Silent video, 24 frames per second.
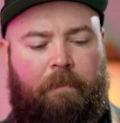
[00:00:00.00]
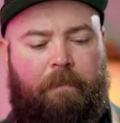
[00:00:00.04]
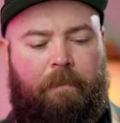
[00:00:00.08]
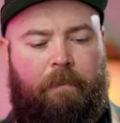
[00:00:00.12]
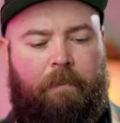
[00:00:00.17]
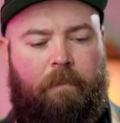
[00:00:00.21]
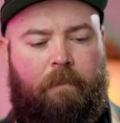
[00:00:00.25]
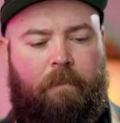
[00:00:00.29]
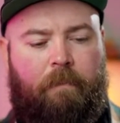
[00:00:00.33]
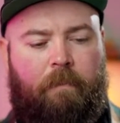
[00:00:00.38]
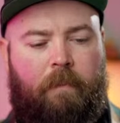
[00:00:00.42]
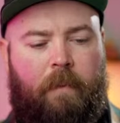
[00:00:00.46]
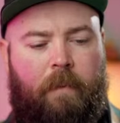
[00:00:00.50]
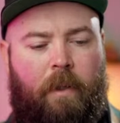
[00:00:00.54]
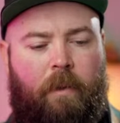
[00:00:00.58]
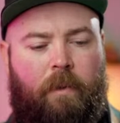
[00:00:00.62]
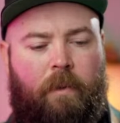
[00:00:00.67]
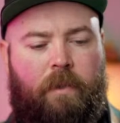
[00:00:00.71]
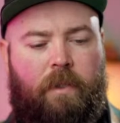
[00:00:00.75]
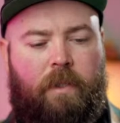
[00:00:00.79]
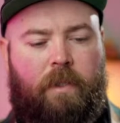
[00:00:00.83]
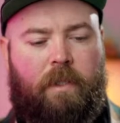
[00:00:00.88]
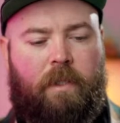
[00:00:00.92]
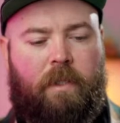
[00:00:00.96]

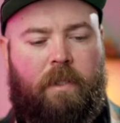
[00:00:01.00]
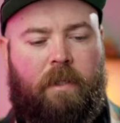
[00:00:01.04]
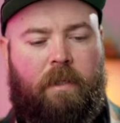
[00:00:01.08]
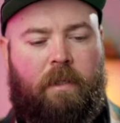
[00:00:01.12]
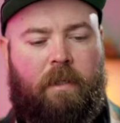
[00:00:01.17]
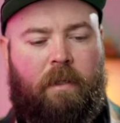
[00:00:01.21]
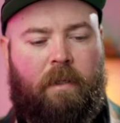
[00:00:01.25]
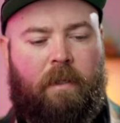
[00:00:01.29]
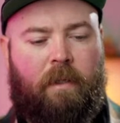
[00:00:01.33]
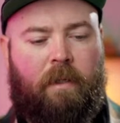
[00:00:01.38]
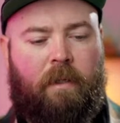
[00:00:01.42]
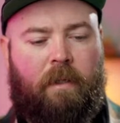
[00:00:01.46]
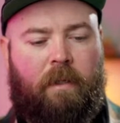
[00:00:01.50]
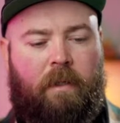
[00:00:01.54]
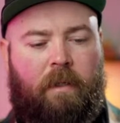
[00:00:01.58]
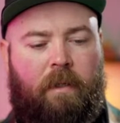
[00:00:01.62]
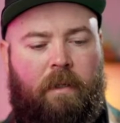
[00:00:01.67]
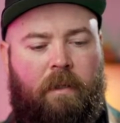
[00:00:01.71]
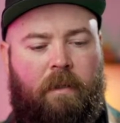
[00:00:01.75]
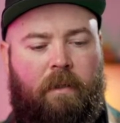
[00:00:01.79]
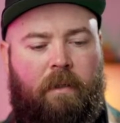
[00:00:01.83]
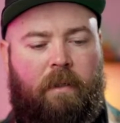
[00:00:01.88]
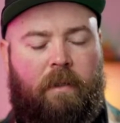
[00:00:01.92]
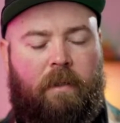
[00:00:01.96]
most
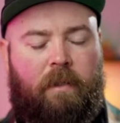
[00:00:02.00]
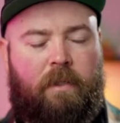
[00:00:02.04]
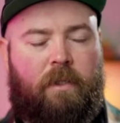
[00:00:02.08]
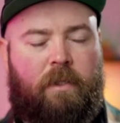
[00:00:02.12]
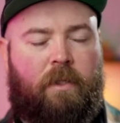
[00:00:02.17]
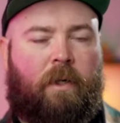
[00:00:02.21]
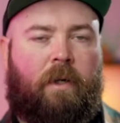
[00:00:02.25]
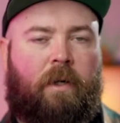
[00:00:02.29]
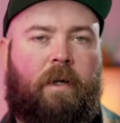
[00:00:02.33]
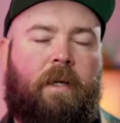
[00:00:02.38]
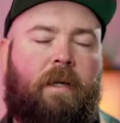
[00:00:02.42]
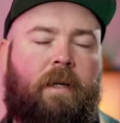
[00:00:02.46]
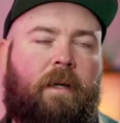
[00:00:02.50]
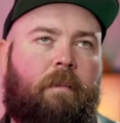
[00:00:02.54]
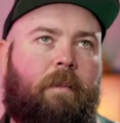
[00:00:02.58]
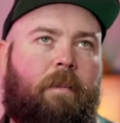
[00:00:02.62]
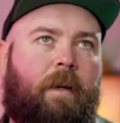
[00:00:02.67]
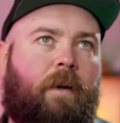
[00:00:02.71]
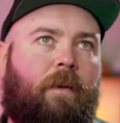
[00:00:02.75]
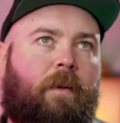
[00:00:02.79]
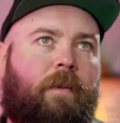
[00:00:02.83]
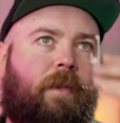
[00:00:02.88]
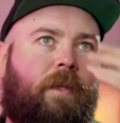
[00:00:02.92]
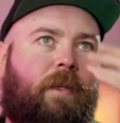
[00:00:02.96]
concerning
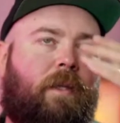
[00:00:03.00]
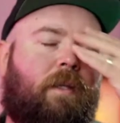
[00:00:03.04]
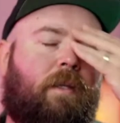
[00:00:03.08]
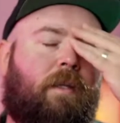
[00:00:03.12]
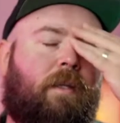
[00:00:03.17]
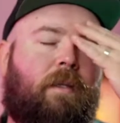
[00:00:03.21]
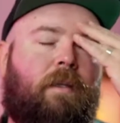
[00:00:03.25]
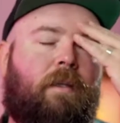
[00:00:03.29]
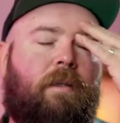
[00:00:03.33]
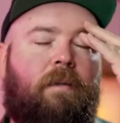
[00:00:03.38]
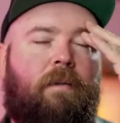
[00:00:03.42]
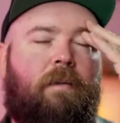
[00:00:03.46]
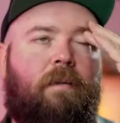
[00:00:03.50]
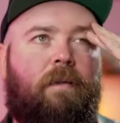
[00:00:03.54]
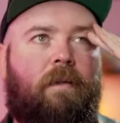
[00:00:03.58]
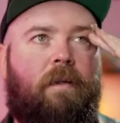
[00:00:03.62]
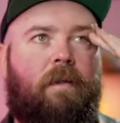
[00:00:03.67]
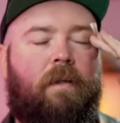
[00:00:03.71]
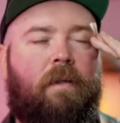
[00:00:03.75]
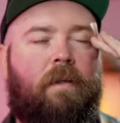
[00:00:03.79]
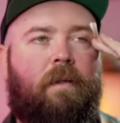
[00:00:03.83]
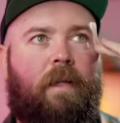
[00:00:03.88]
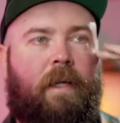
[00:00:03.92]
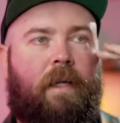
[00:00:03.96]
about
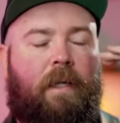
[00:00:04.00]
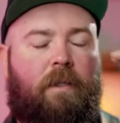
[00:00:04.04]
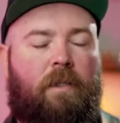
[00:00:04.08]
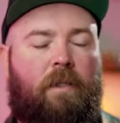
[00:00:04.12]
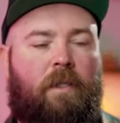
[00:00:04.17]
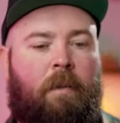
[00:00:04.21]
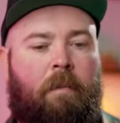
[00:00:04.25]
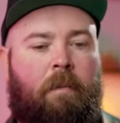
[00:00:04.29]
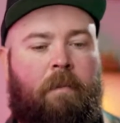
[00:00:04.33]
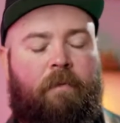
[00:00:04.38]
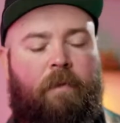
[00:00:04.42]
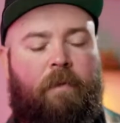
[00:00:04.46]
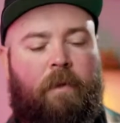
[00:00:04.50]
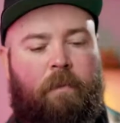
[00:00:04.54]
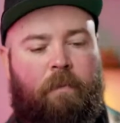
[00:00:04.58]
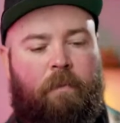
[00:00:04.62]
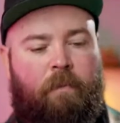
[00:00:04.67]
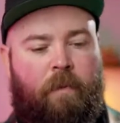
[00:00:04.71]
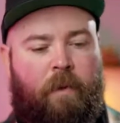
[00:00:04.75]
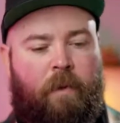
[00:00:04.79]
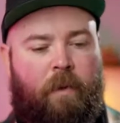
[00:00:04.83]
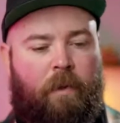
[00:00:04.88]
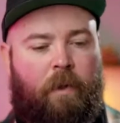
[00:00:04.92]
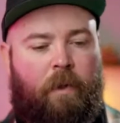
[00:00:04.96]
some of
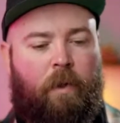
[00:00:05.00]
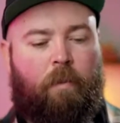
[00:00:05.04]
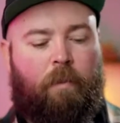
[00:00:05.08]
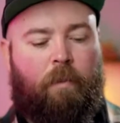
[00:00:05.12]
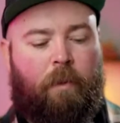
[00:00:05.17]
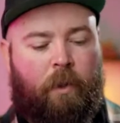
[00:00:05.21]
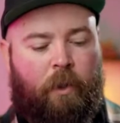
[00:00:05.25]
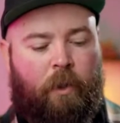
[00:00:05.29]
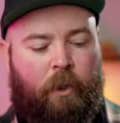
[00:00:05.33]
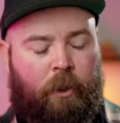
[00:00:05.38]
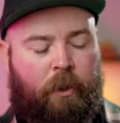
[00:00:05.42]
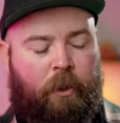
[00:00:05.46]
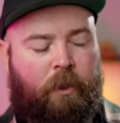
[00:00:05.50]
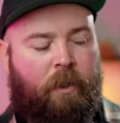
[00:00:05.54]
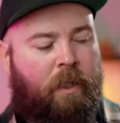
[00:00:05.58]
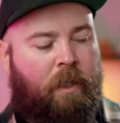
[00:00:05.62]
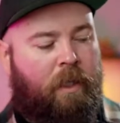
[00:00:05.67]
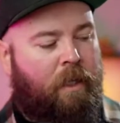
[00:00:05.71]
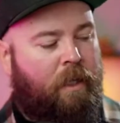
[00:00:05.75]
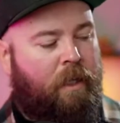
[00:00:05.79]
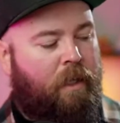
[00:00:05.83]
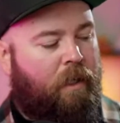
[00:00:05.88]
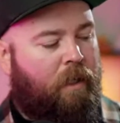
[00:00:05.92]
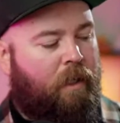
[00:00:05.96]
the new push
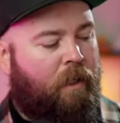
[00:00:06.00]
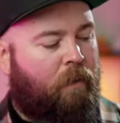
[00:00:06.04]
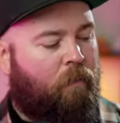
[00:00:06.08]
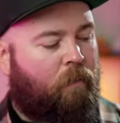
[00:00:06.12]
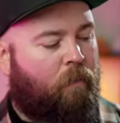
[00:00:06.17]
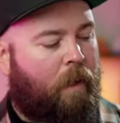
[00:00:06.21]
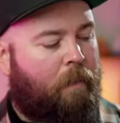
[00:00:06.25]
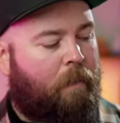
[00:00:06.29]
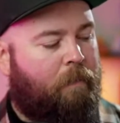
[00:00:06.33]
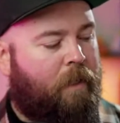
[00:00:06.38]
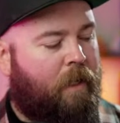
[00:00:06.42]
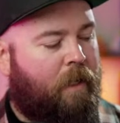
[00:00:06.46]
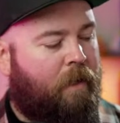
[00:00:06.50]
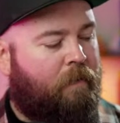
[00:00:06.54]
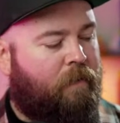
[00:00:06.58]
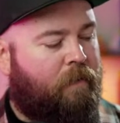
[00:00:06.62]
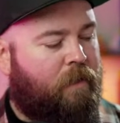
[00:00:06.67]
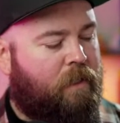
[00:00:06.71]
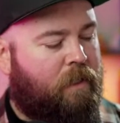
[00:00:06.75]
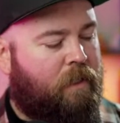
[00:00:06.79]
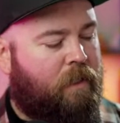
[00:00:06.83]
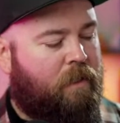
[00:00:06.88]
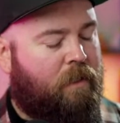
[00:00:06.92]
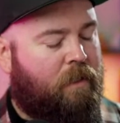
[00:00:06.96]
in web dev
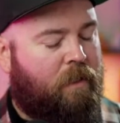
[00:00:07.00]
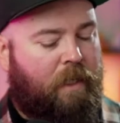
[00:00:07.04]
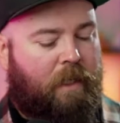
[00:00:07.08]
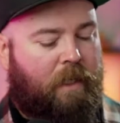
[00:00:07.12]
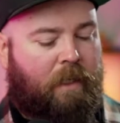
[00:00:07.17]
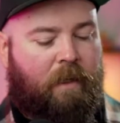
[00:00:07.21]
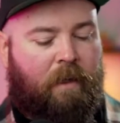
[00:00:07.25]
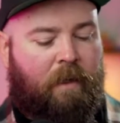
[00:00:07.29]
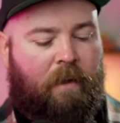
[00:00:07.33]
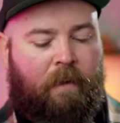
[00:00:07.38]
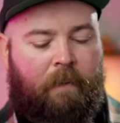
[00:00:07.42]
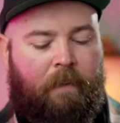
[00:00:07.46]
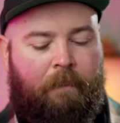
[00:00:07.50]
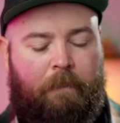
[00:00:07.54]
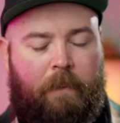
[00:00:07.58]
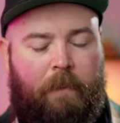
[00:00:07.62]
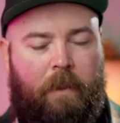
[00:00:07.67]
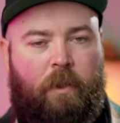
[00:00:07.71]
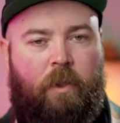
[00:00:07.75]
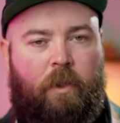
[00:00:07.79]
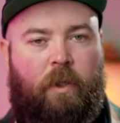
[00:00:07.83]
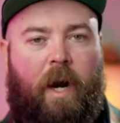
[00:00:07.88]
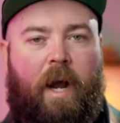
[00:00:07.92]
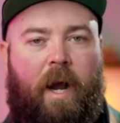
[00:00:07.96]
is this like
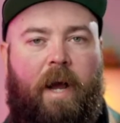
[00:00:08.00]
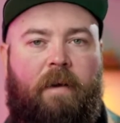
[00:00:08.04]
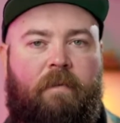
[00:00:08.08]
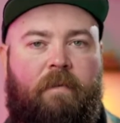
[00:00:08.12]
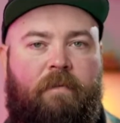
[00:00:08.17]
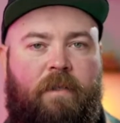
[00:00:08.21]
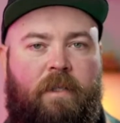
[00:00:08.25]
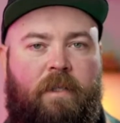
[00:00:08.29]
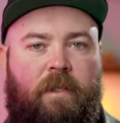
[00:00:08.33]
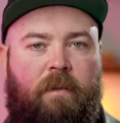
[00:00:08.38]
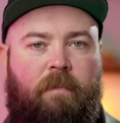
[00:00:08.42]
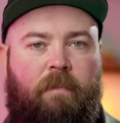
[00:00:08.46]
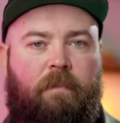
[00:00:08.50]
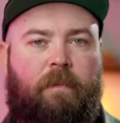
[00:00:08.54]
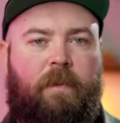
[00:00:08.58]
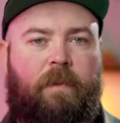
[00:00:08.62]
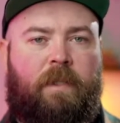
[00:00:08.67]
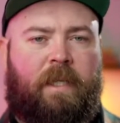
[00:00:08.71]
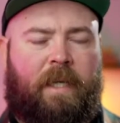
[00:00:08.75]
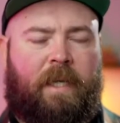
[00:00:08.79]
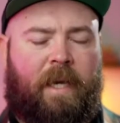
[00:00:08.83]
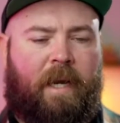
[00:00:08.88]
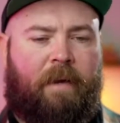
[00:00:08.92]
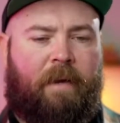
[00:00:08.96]
drive to
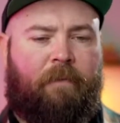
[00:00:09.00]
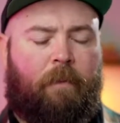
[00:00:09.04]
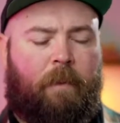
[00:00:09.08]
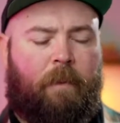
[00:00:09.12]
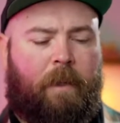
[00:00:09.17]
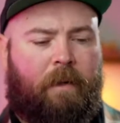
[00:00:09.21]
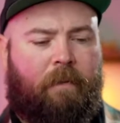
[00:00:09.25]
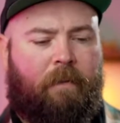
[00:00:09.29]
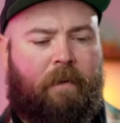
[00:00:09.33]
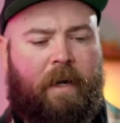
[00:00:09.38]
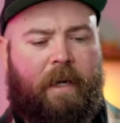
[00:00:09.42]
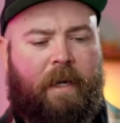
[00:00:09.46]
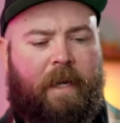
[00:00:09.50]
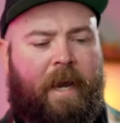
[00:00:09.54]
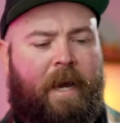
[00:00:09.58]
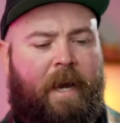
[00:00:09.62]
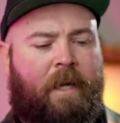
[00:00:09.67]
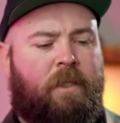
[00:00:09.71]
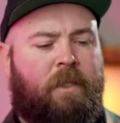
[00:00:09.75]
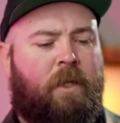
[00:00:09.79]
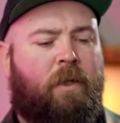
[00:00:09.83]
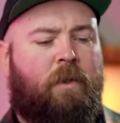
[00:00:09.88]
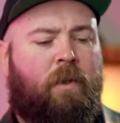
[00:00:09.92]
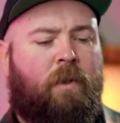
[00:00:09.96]
get everybody to write
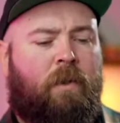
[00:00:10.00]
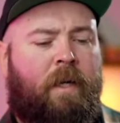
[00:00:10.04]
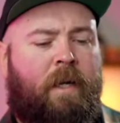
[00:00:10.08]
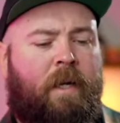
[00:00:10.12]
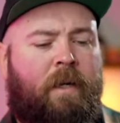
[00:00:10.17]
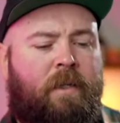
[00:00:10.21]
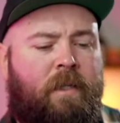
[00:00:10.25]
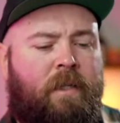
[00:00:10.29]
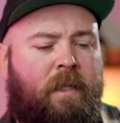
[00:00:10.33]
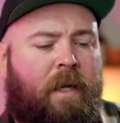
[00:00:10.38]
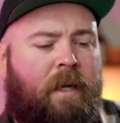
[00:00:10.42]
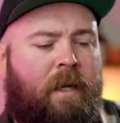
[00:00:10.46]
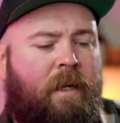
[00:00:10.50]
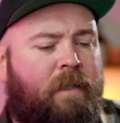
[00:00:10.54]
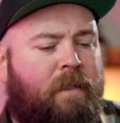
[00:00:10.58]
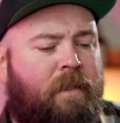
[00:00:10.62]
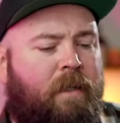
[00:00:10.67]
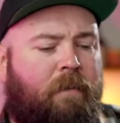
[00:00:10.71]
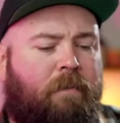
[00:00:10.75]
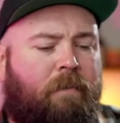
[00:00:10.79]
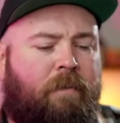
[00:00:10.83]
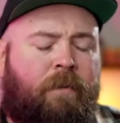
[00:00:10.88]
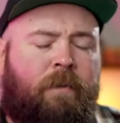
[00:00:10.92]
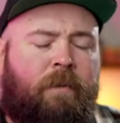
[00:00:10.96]
cache control headers again. It's
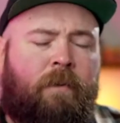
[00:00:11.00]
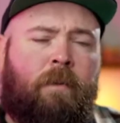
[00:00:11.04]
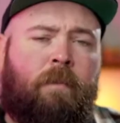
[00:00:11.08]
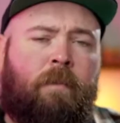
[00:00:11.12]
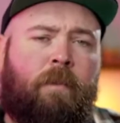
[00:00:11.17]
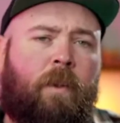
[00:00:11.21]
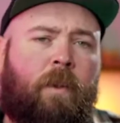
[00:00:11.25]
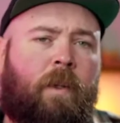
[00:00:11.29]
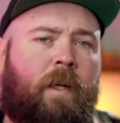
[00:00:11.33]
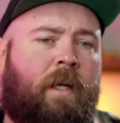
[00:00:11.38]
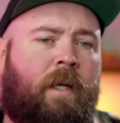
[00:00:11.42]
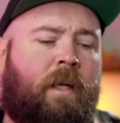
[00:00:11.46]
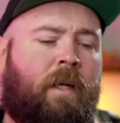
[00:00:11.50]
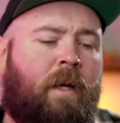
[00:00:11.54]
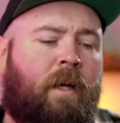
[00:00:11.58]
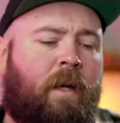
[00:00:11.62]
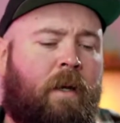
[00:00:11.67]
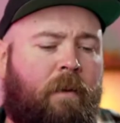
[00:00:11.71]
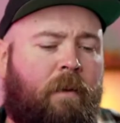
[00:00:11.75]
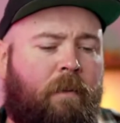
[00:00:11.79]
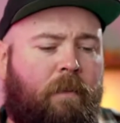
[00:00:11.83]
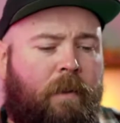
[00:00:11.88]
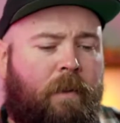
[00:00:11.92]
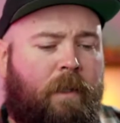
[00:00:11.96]
like, phew, boy,
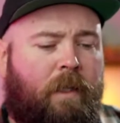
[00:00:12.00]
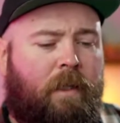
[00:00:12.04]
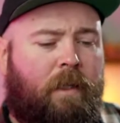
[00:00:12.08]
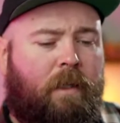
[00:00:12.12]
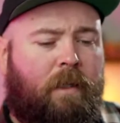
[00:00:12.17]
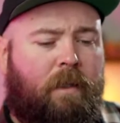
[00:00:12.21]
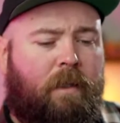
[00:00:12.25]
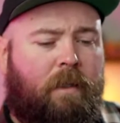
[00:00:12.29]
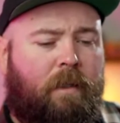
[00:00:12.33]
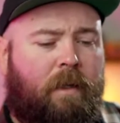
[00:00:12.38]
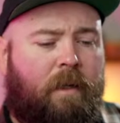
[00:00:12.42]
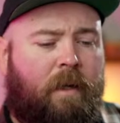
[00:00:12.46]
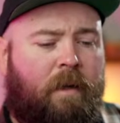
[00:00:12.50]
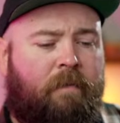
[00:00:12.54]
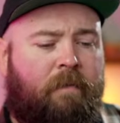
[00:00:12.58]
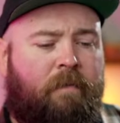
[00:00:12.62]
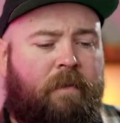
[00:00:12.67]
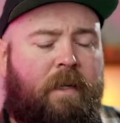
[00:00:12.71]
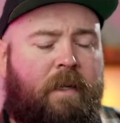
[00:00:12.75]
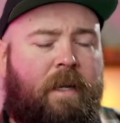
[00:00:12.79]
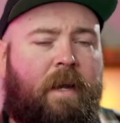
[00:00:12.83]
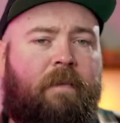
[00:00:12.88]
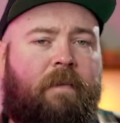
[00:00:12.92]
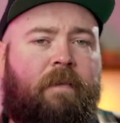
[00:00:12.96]
we
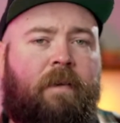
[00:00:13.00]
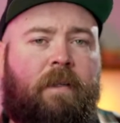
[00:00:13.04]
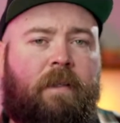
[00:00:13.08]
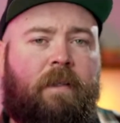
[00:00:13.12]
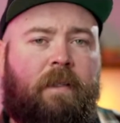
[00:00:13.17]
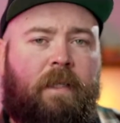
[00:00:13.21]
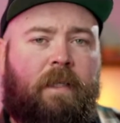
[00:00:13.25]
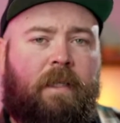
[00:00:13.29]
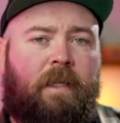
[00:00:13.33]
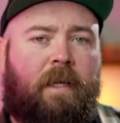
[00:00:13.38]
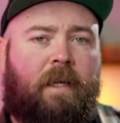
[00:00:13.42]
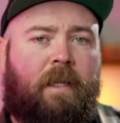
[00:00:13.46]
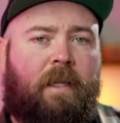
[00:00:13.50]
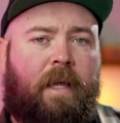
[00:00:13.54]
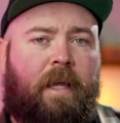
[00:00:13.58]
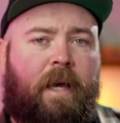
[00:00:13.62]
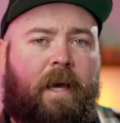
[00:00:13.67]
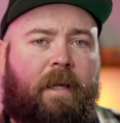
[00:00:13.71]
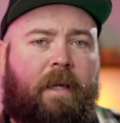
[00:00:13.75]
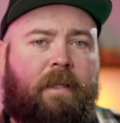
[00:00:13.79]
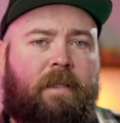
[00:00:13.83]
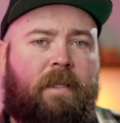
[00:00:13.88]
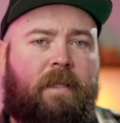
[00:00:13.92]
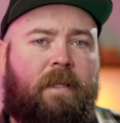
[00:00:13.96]
have definitely done
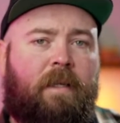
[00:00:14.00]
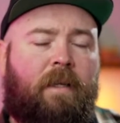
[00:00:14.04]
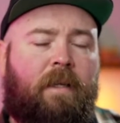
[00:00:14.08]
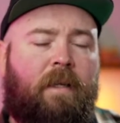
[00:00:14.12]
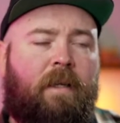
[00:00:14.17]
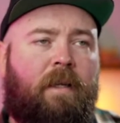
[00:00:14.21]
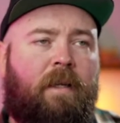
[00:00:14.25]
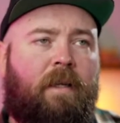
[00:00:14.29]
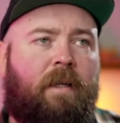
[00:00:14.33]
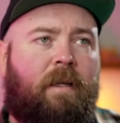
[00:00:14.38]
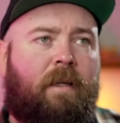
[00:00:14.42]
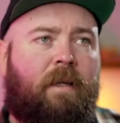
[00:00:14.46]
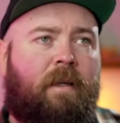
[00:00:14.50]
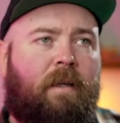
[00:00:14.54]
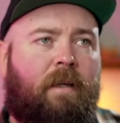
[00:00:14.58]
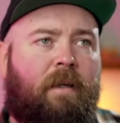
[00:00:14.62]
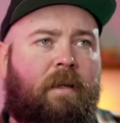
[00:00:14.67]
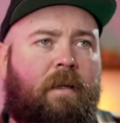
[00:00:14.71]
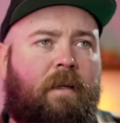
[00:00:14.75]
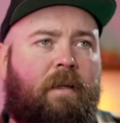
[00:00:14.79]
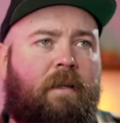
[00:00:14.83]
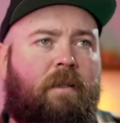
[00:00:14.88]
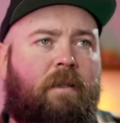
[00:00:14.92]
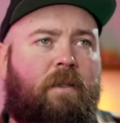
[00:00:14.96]
that
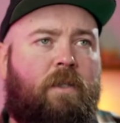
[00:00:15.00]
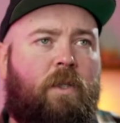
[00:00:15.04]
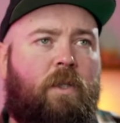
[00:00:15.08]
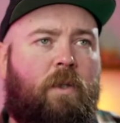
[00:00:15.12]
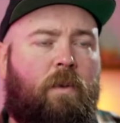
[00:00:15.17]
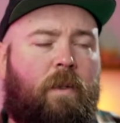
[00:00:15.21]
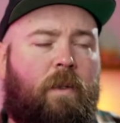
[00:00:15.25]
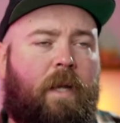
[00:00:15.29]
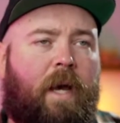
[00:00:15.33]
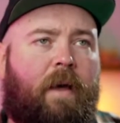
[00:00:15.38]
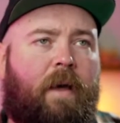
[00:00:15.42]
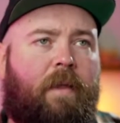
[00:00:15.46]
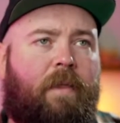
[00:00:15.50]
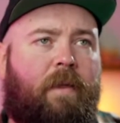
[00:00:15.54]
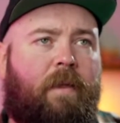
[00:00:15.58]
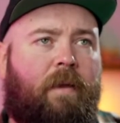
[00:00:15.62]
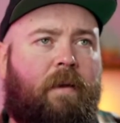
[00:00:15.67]
to death.